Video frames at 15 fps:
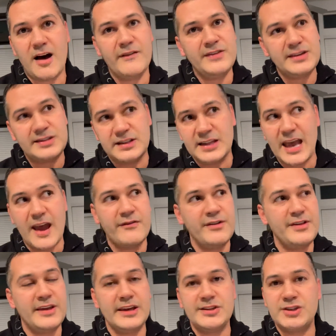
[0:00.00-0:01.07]
Obviously,
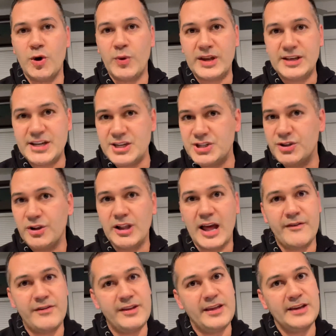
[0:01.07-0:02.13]
everything is going digital.
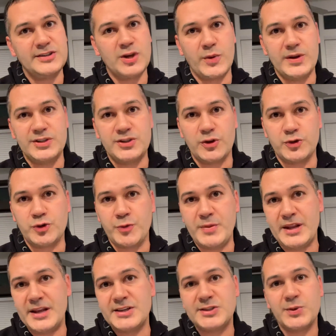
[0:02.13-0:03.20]
Everything is going social
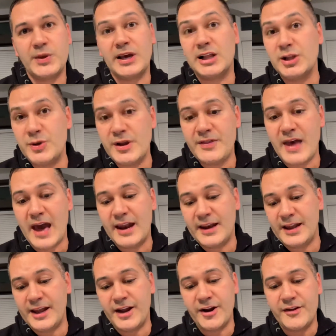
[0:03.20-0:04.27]
media, so we included that
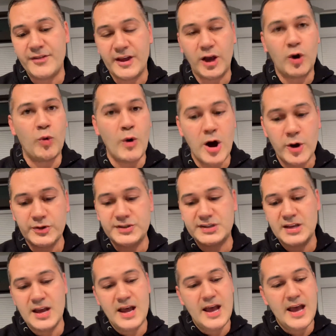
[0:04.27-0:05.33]
in here, and then quotes.